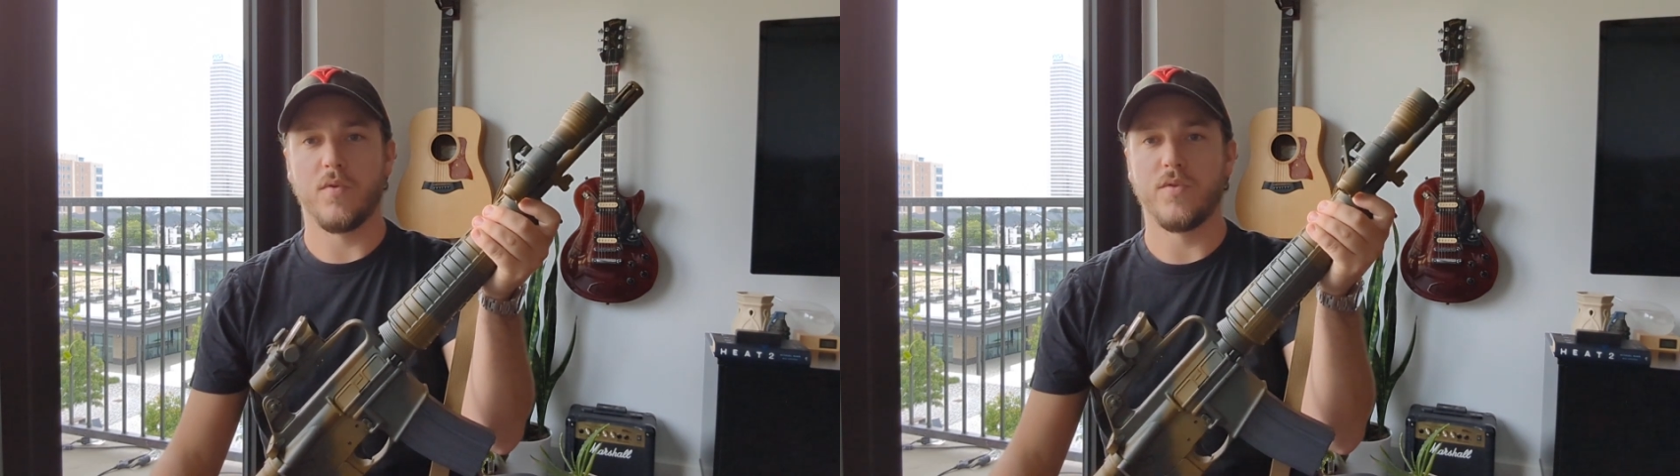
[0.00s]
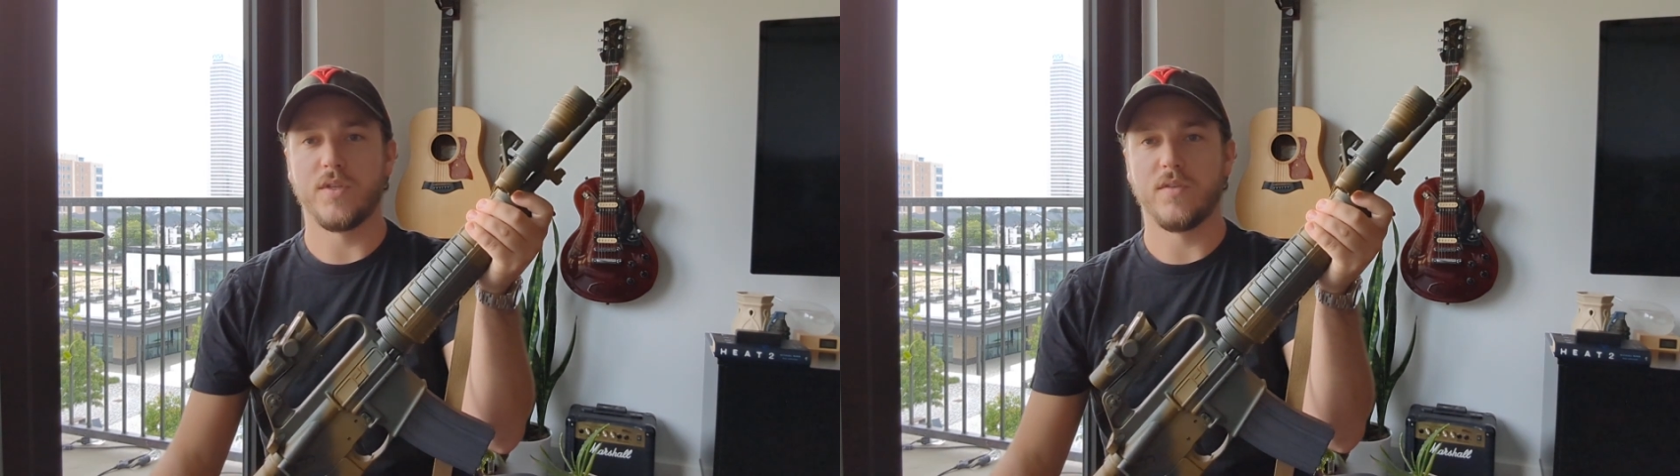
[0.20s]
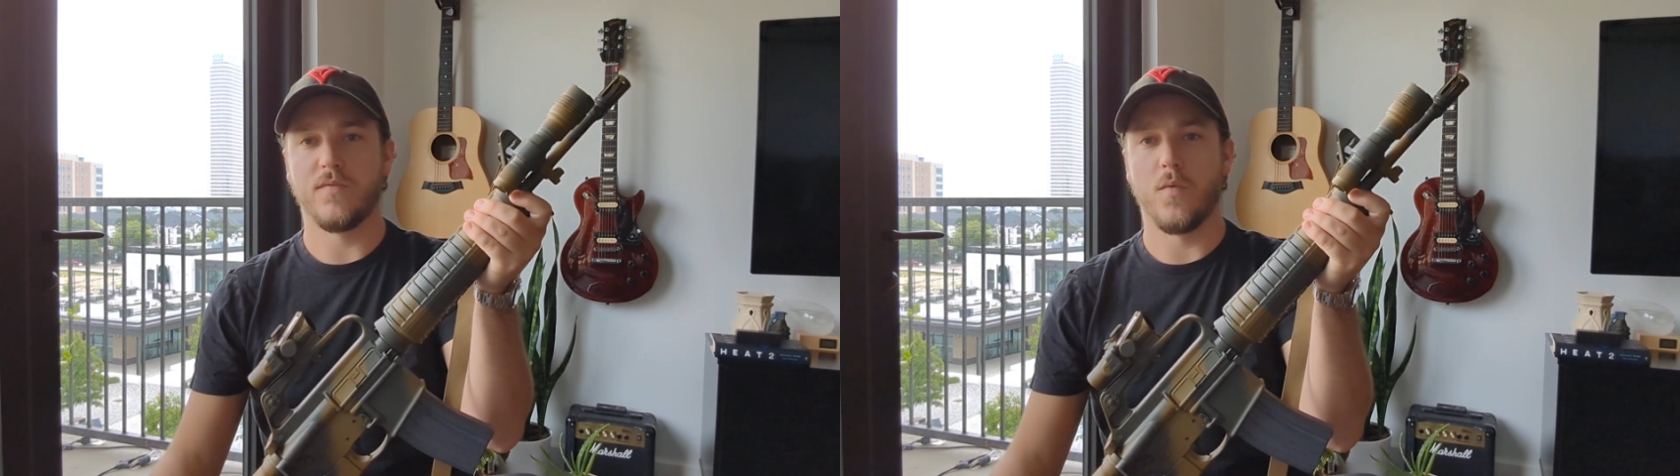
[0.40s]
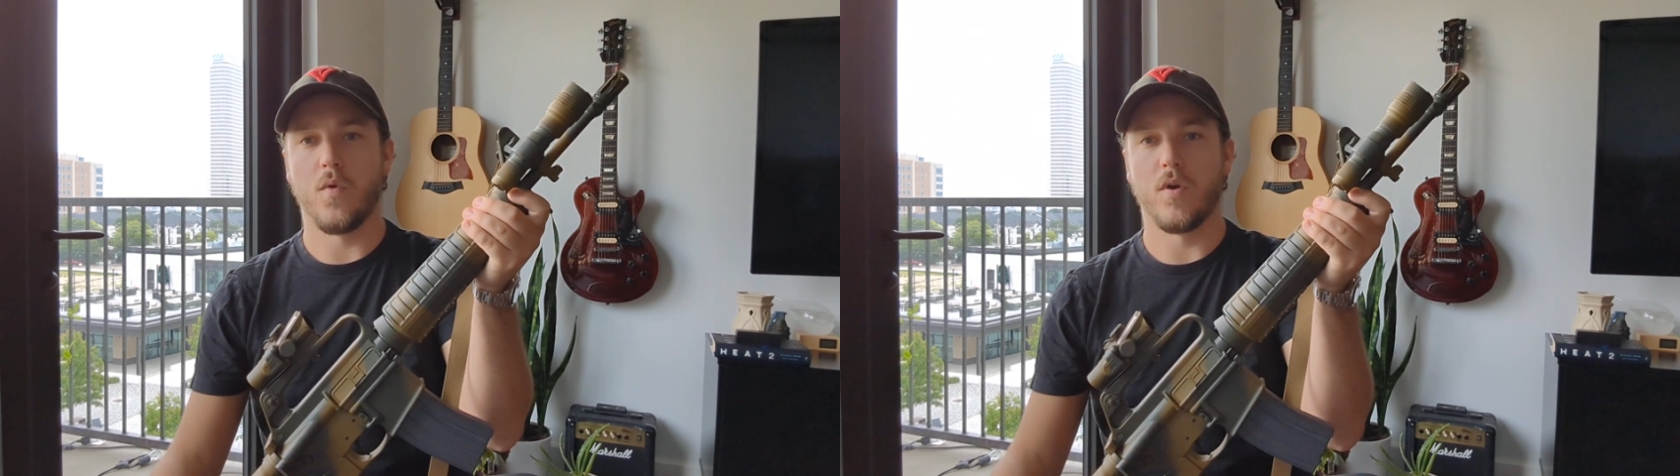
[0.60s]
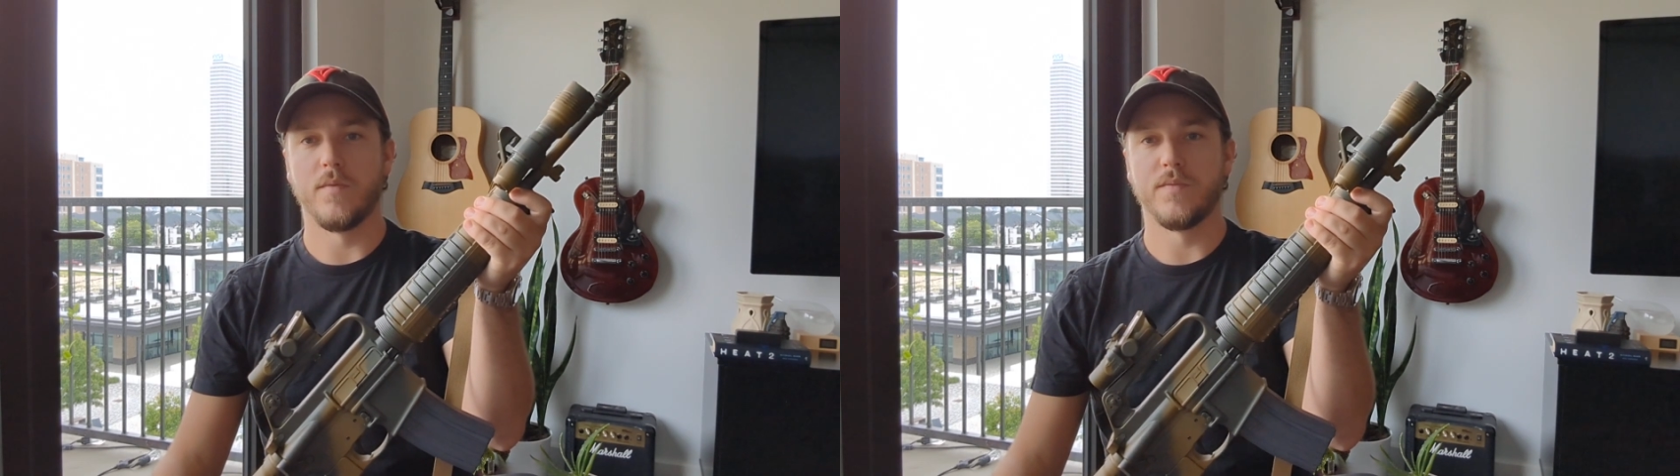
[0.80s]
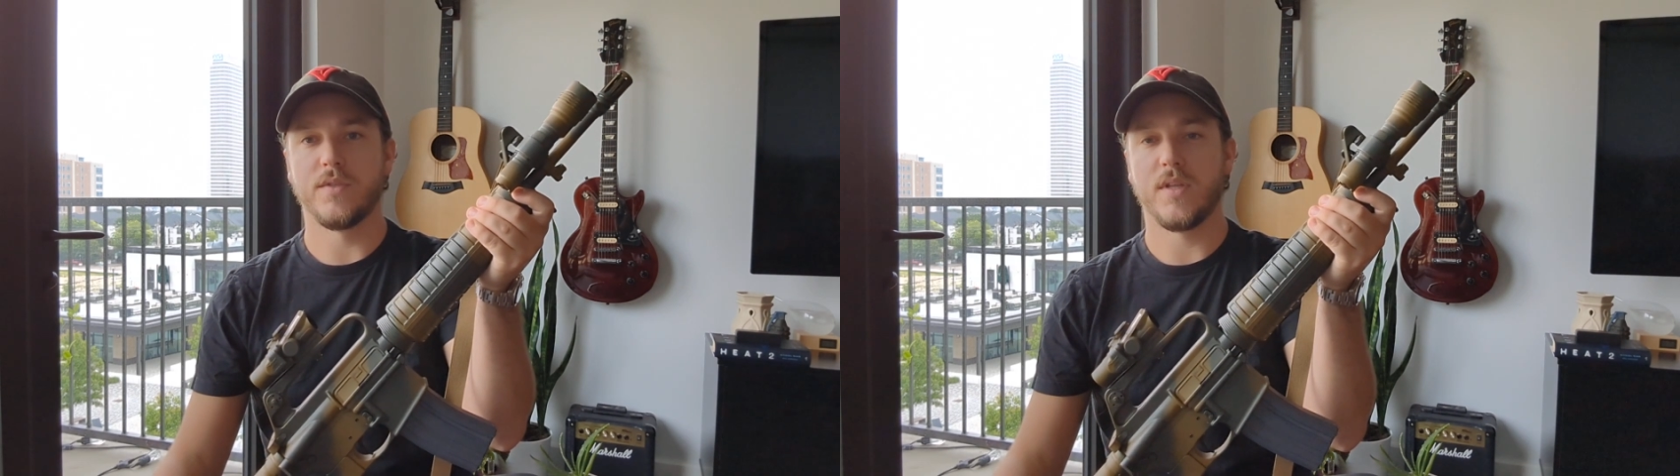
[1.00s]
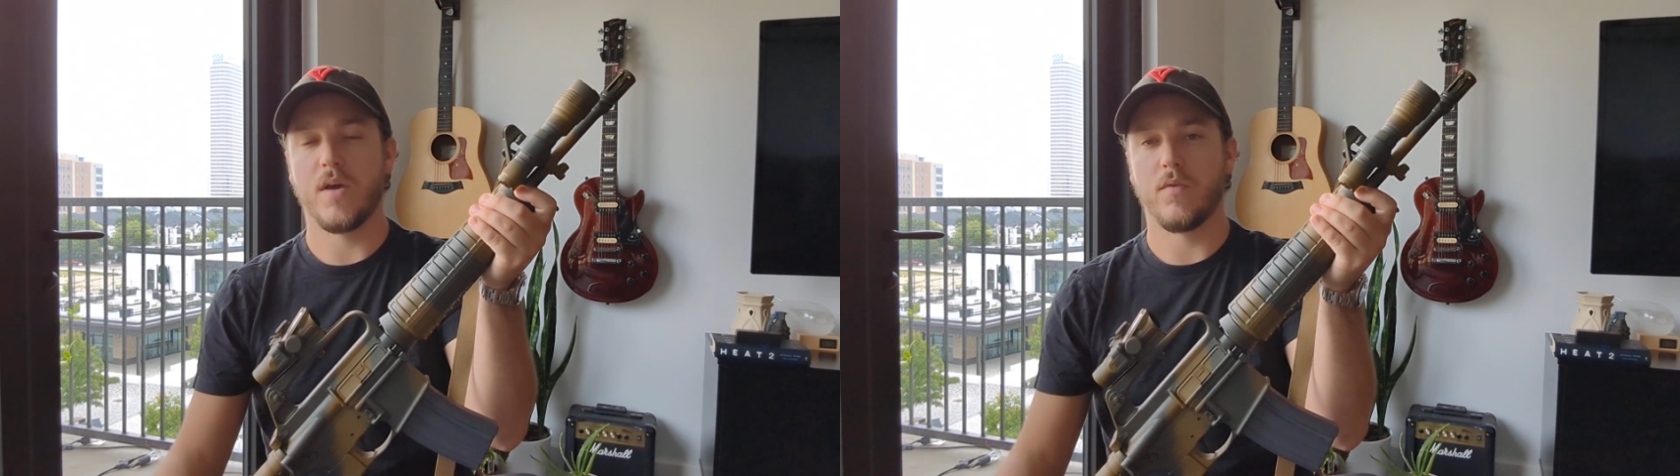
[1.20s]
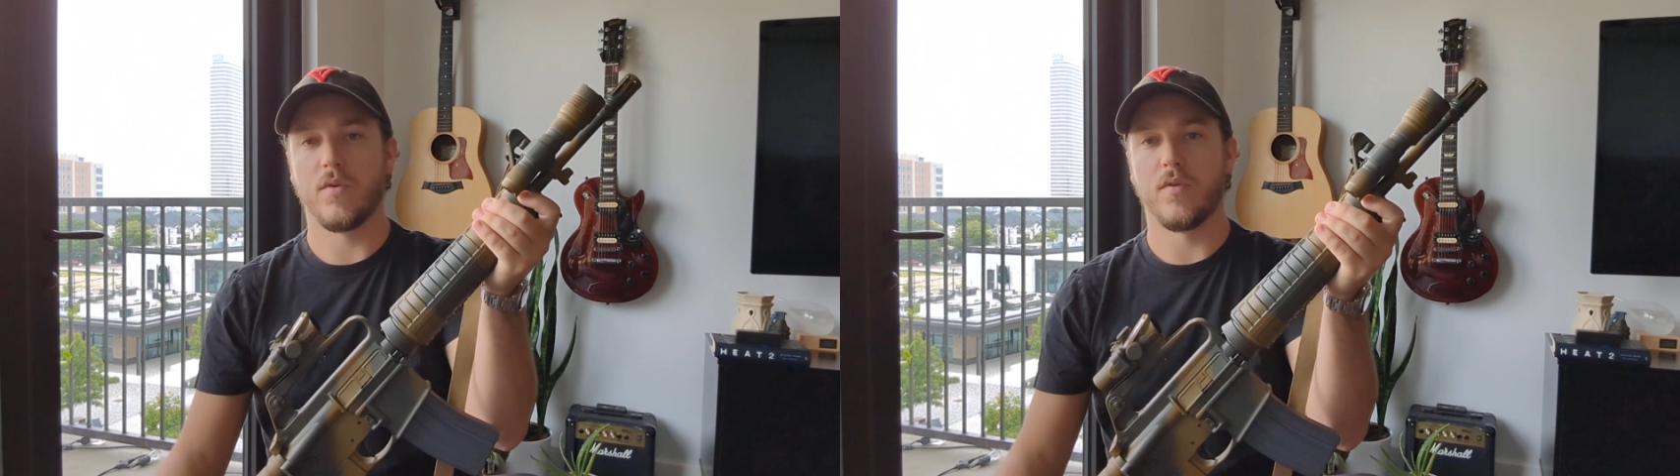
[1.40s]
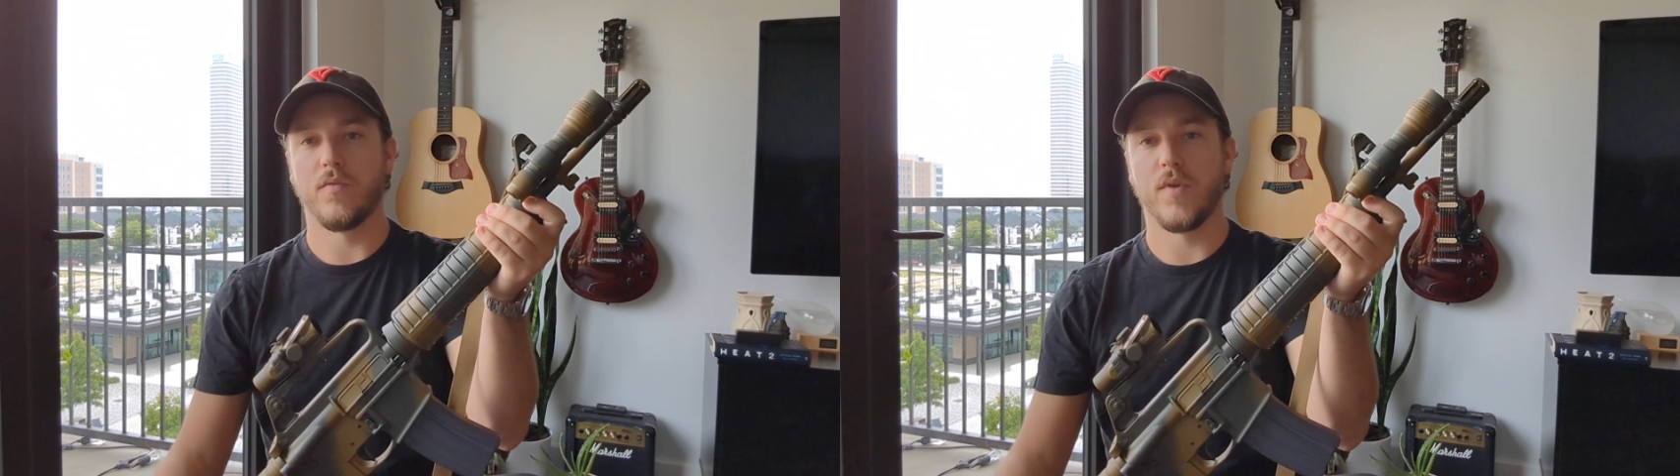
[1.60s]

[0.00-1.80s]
perusing the forums that were